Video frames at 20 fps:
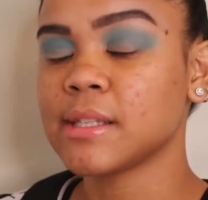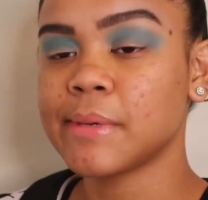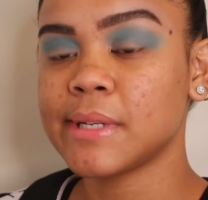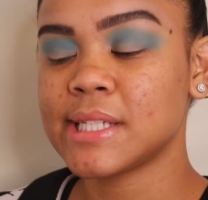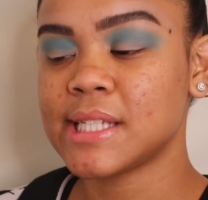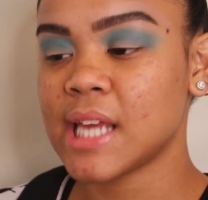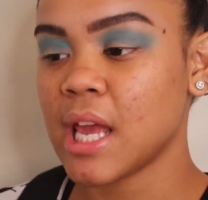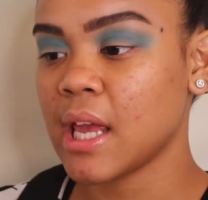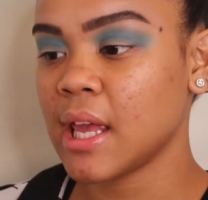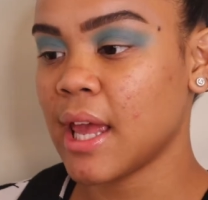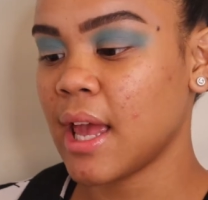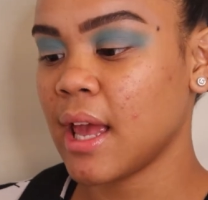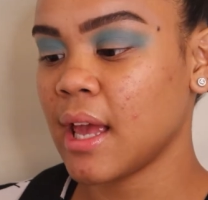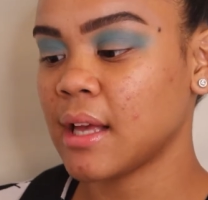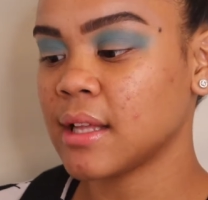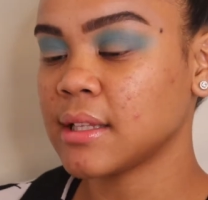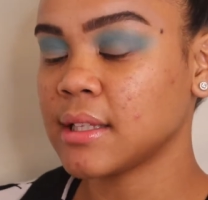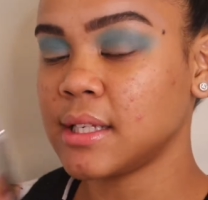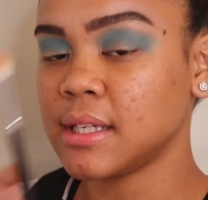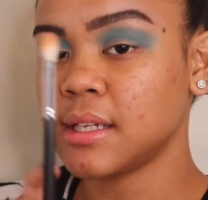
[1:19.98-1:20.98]
I'm going to take a
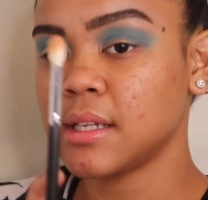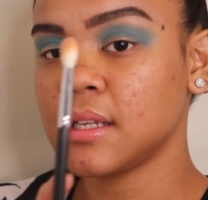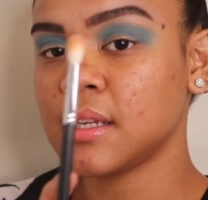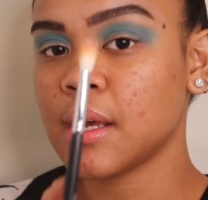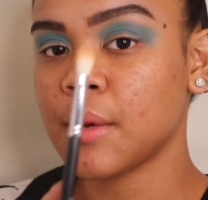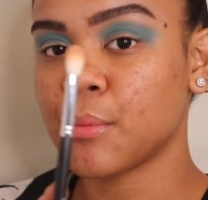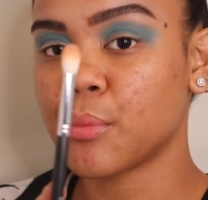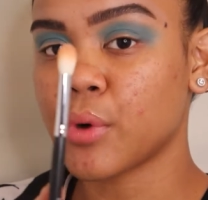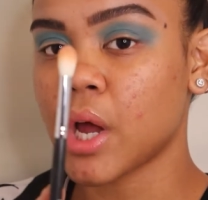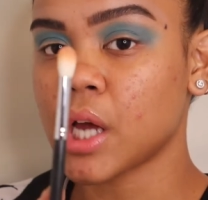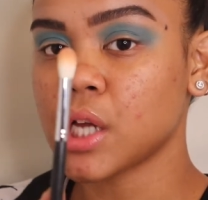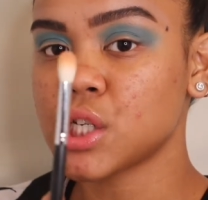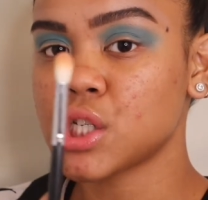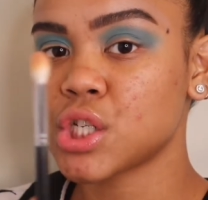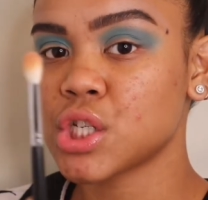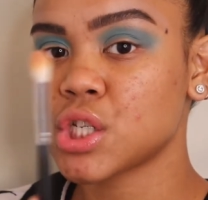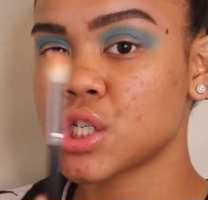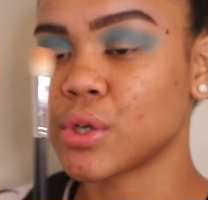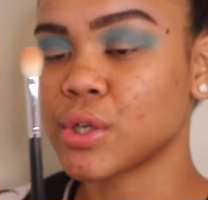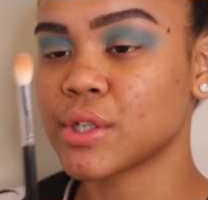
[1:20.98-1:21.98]
clean
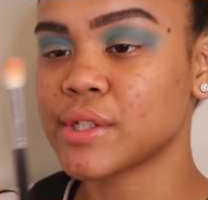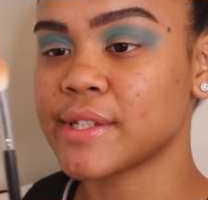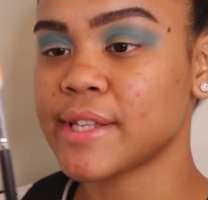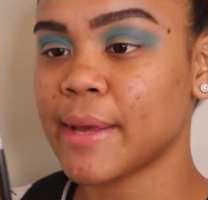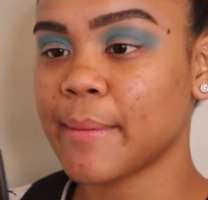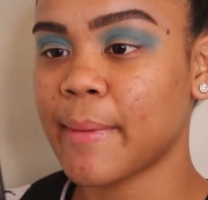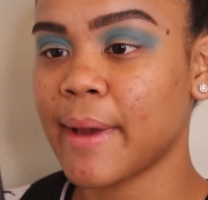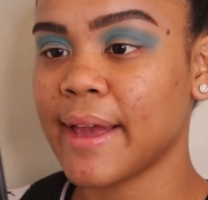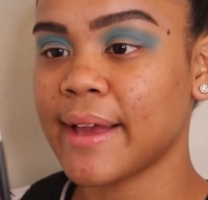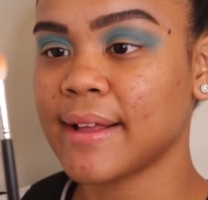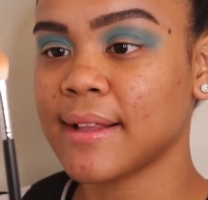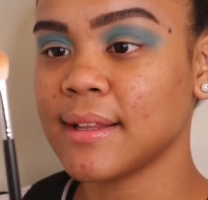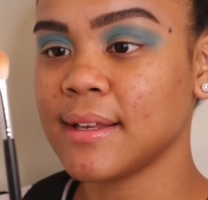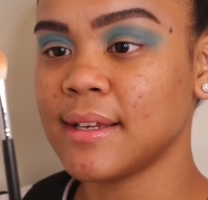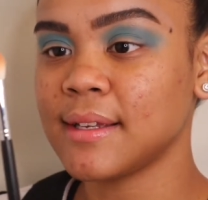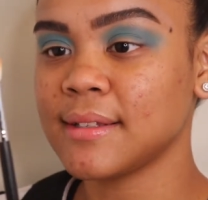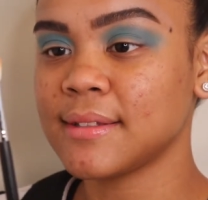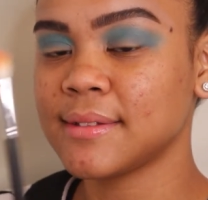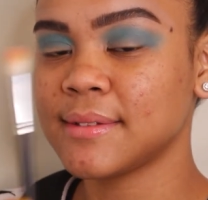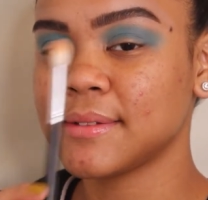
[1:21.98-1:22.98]
brush, or
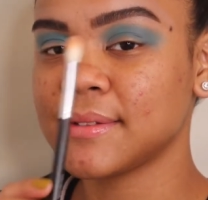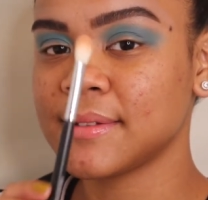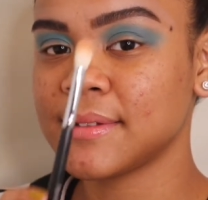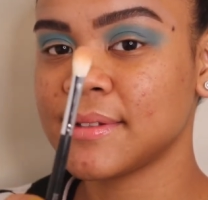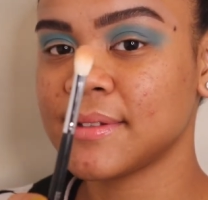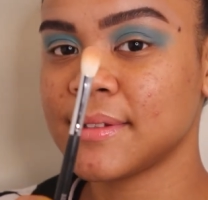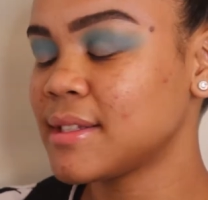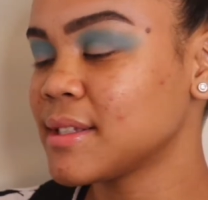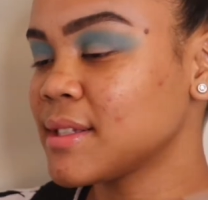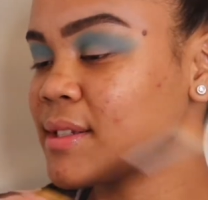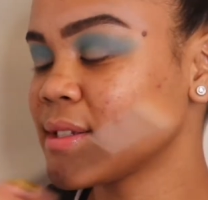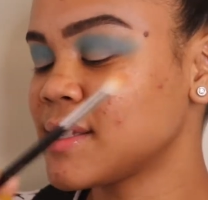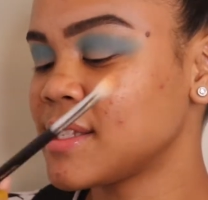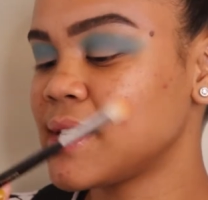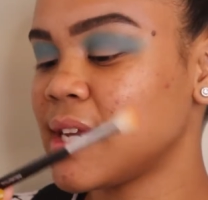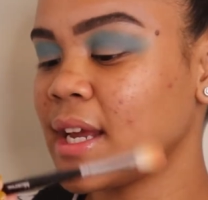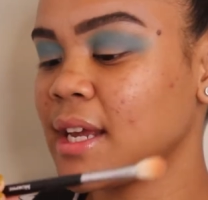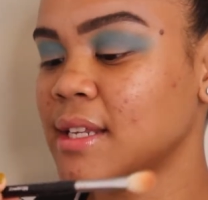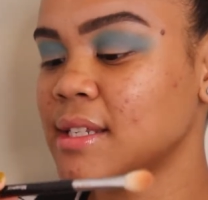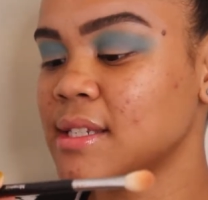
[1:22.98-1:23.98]
semi-clean. It's a little
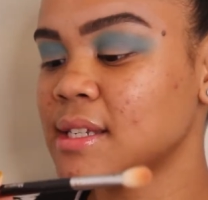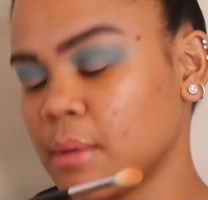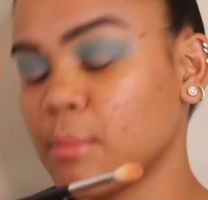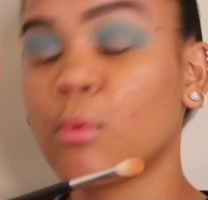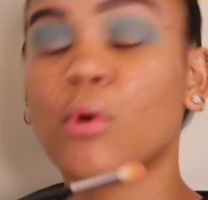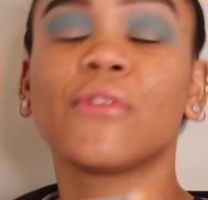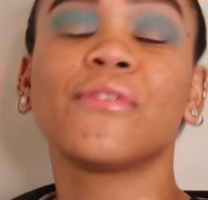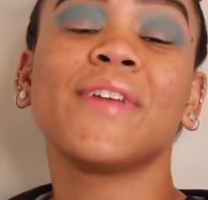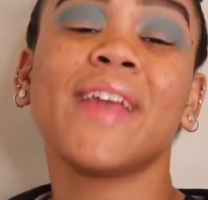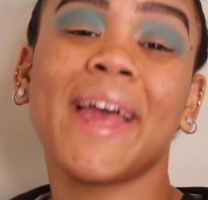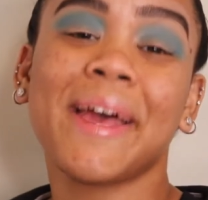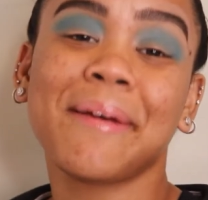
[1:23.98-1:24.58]
stained. The Morphe